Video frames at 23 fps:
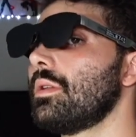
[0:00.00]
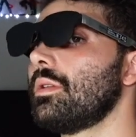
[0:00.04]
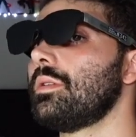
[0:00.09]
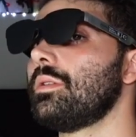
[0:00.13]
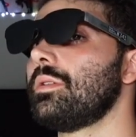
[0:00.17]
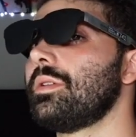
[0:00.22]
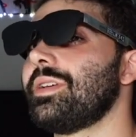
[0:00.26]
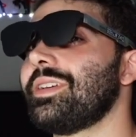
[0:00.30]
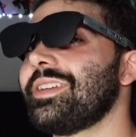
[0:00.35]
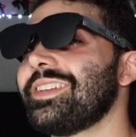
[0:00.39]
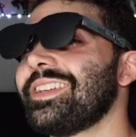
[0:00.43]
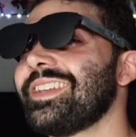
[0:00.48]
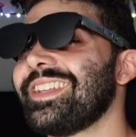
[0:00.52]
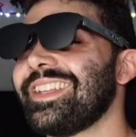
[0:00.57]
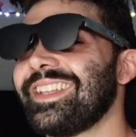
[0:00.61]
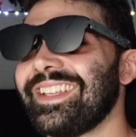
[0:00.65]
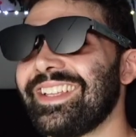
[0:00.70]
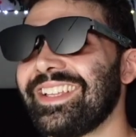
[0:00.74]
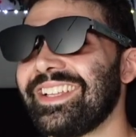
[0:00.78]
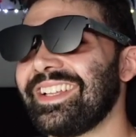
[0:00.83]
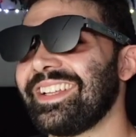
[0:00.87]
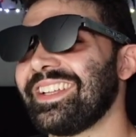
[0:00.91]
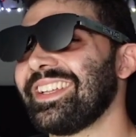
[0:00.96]

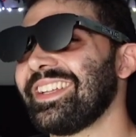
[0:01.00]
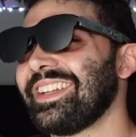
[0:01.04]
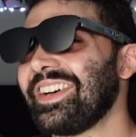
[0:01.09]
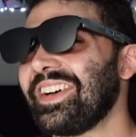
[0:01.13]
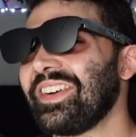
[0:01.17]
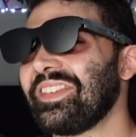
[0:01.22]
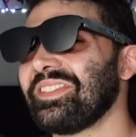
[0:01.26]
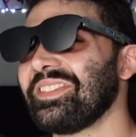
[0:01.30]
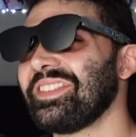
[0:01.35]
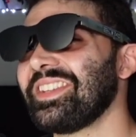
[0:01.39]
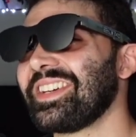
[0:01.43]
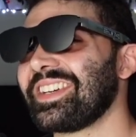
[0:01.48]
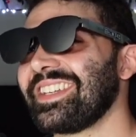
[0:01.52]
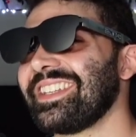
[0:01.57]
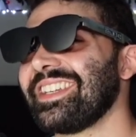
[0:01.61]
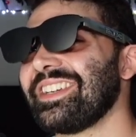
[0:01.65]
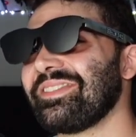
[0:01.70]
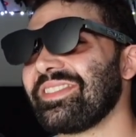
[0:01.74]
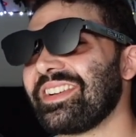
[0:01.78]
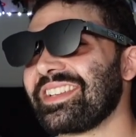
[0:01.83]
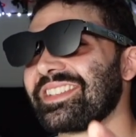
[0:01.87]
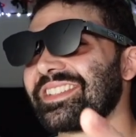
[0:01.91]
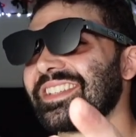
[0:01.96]
I'm looking
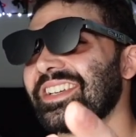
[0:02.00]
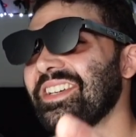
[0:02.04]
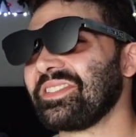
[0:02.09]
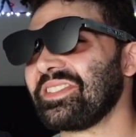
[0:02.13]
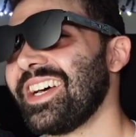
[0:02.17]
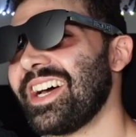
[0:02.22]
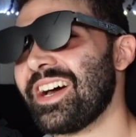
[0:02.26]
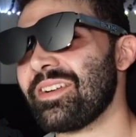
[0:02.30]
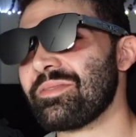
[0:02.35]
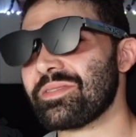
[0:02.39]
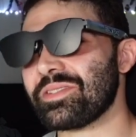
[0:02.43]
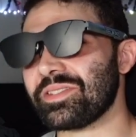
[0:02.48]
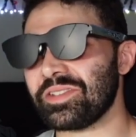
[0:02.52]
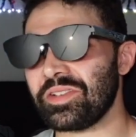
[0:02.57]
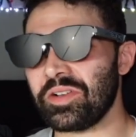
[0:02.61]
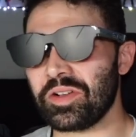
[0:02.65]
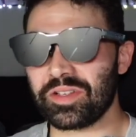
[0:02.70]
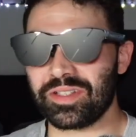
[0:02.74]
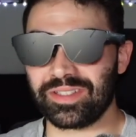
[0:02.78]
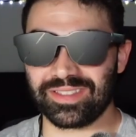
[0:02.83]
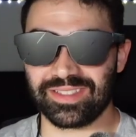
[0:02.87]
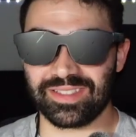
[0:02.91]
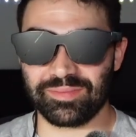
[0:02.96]
at myself. I'm just
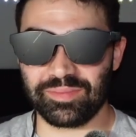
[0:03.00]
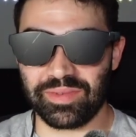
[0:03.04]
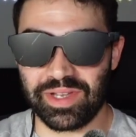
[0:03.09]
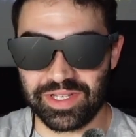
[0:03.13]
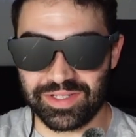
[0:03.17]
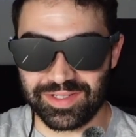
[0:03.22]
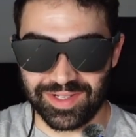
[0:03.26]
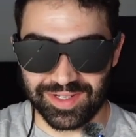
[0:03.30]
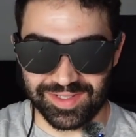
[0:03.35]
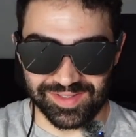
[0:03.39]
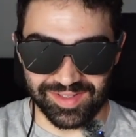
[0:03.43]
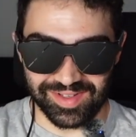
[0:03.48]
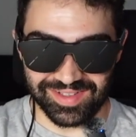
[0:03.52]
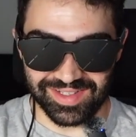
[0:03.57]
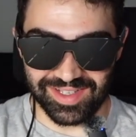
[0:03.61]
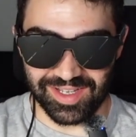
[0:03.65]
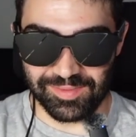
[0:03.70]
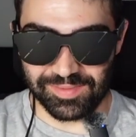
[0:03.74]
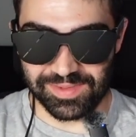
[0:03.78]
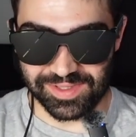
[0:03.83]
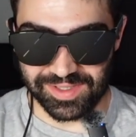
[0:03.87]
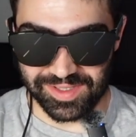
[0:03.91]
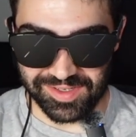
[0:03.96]
hooked into the Matrix right now,
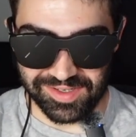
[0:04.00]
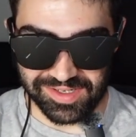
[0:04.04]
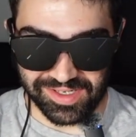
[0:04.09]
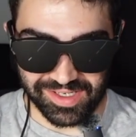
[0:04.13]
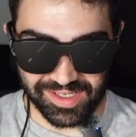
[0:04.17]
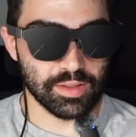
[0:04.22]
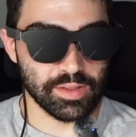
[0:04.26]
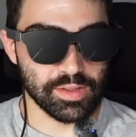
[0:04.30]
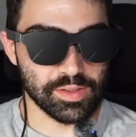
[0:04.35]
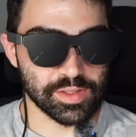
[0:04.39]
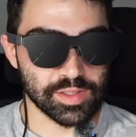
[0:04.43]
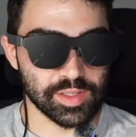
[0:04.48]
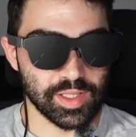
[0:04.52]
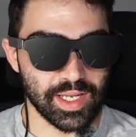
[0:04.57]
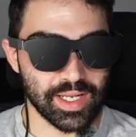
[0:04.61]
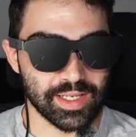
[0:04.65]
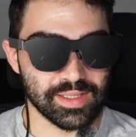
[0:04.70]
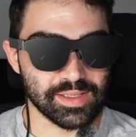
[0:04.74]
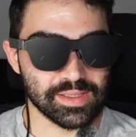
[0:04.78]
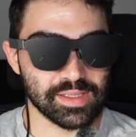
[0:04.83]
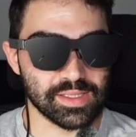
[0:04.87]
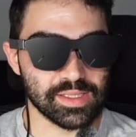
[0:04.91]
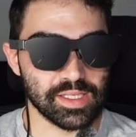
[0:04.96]
I'm sorry. Okay, so I
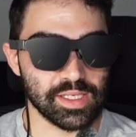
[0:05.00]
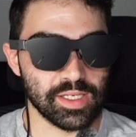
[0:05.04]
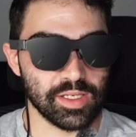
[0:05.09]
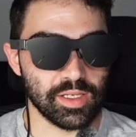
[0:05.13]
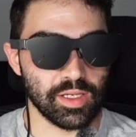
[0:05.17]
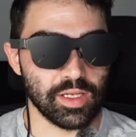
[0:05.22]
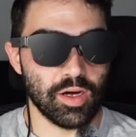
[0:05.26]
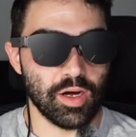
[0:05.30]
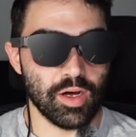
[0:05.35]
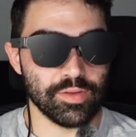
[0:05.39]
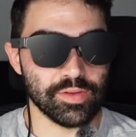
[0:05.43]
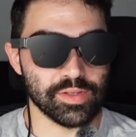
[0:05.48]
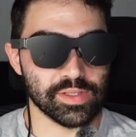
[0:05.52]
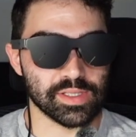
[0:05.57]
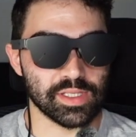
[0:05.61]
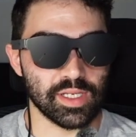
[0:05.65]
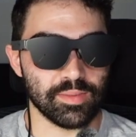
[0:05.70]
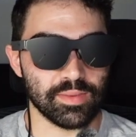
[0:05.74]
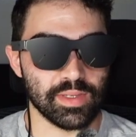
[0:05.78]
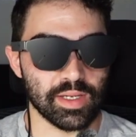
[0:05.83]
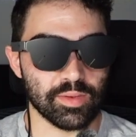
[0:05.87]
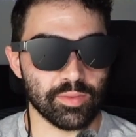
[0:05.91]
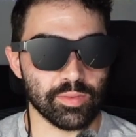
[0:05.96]
can see on the
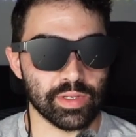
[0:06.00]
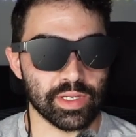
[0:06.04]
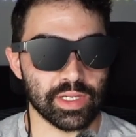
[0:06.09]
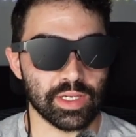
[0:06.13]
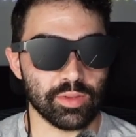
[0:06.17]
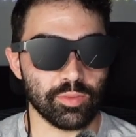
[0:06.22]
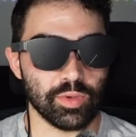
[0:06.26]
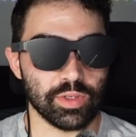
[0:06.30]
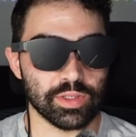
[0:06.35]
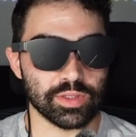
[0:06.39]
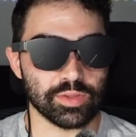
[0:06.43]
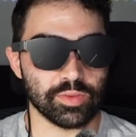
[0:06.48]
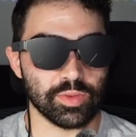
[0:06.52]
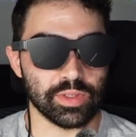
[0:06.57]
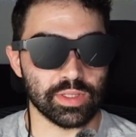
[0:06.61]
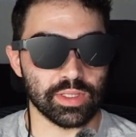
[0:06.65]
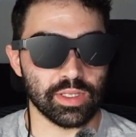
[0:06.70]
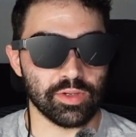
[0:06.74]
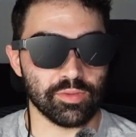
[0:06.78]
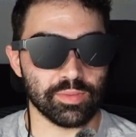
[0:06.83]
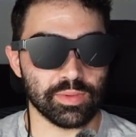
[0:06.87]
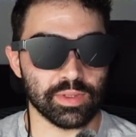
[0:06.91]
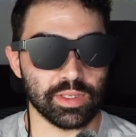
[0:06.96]
Steam Deck, we're getting 120
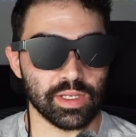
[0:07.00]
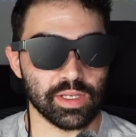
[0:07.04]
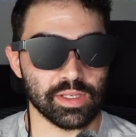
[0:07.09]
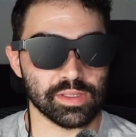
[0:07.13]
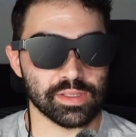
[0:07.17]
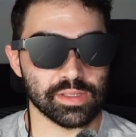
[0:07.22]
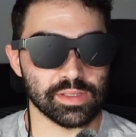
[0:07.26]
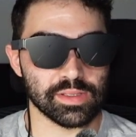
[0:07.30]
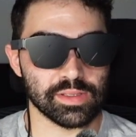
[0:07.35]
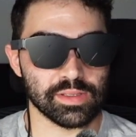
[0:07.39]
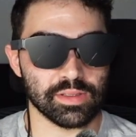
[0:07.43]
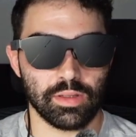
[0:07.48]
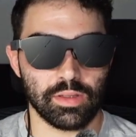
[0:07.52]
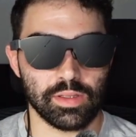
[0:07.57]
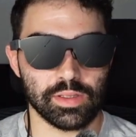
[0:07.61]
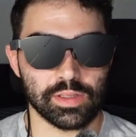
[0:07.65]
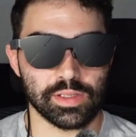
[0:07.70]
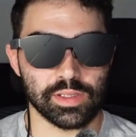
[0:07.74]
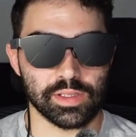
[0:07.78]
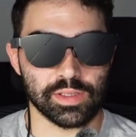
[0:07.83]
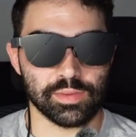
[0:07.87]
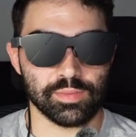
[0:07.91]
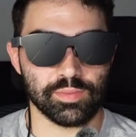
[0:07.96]
FPS.
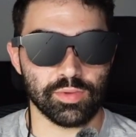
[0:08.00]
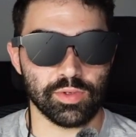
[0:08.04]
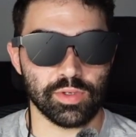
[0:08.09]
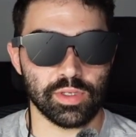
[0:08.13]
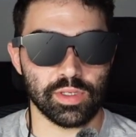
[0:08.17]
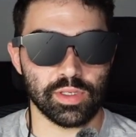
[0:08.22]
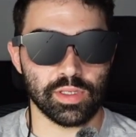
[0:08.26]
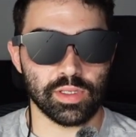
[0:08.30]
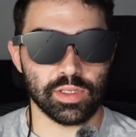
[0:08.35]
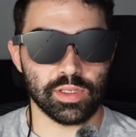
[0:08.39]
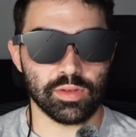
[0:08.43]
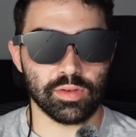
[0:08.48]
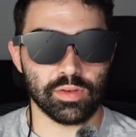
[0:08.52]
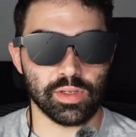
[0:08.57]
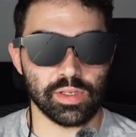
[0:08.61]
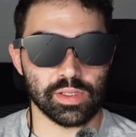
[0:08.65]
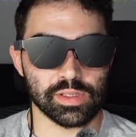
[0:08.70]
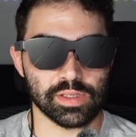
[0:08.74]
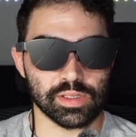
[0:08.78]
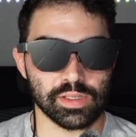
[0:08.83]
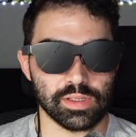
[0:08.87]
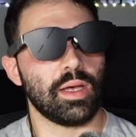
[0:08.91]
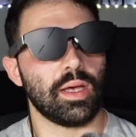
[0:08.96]
This is pretty
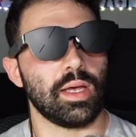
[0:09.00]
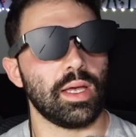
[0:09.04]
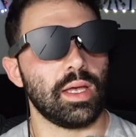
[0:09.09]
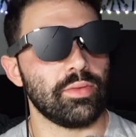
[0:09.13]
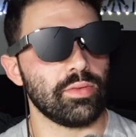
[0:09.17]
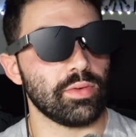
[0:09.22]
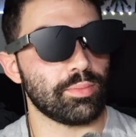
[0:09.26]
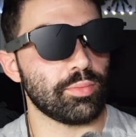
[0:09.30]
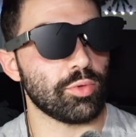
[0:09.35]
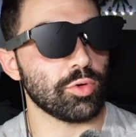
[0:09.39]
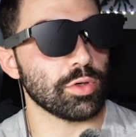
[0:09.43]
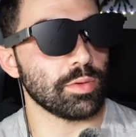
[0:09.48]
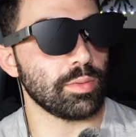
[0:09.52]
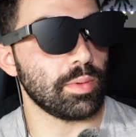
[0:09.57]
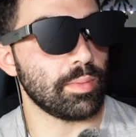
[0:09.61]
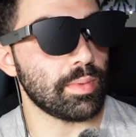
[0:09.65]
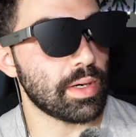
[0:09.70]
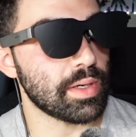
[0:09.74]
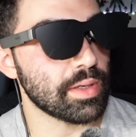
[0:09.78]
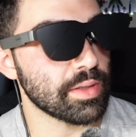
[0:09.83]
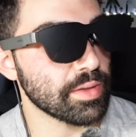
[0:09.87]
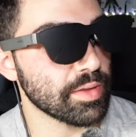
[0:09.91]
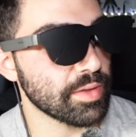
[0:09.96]
crazy. I have a portable
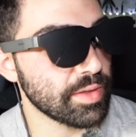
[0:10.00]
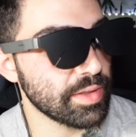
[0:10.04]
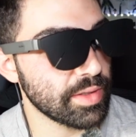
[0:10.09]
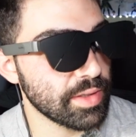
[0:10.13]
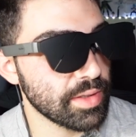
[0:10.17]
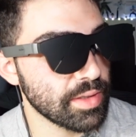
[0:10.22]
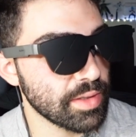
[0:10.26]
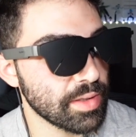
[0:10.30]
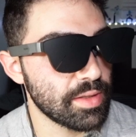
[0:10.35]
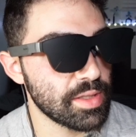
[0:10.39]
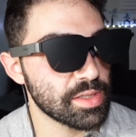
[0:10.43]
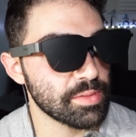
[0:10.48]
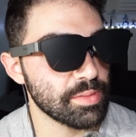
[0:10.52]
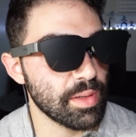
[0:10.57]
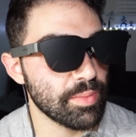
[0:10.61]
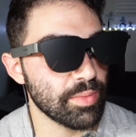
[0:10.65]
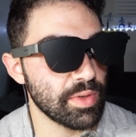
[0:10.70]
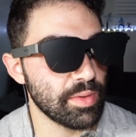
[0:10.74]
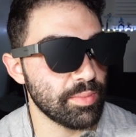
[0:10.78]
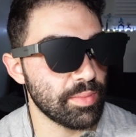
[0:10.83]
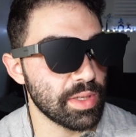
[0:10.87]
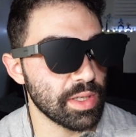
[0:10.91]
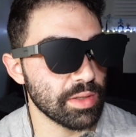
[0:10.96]
monitor here. This might
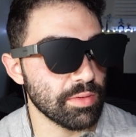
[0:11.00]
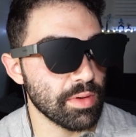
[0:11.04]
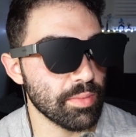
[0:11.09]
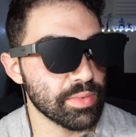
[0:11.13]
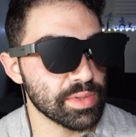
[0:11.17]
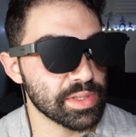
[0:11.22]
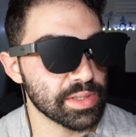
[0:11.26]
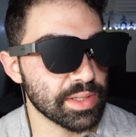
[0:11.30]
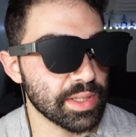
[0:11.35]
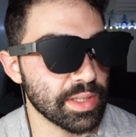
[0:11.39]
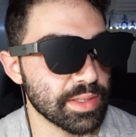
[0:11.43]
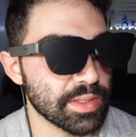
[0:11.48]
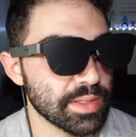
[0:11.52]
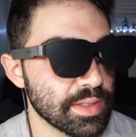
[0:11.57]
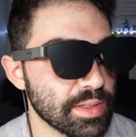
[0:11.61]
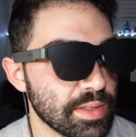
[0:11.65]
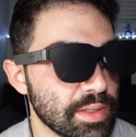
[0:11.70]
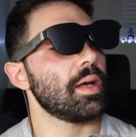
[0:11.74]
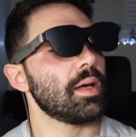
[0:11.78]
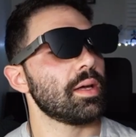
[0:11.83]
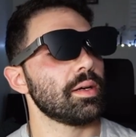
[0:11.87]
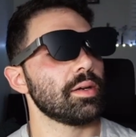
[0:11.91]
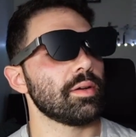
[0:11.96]
be a better representation.
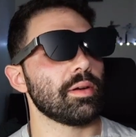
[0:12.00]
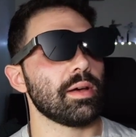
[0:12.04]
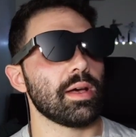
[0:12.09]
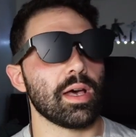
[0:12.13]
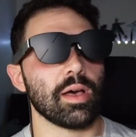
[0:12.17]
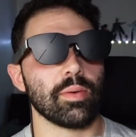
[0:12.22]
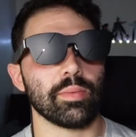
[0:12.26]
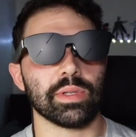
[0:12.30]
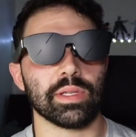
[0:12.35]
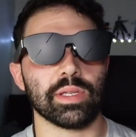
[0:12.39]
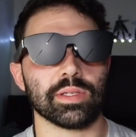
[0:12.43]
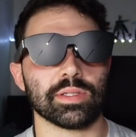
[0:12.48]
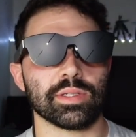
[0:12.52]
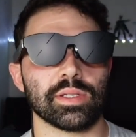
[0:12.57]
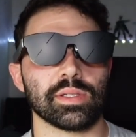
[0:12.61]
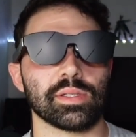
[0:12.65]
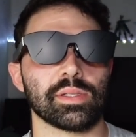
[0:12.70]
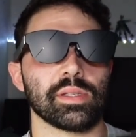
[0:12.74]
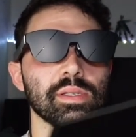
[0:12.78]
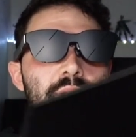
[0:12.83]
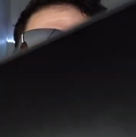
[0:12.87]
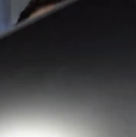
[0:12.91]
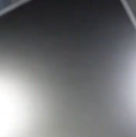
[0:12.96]
I don't know how many
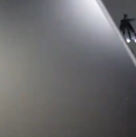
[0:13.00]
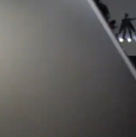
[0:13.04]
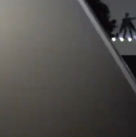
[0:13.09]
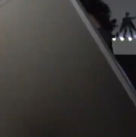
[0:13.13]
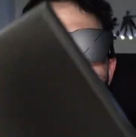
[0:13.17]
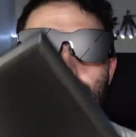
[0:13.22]
inches this is.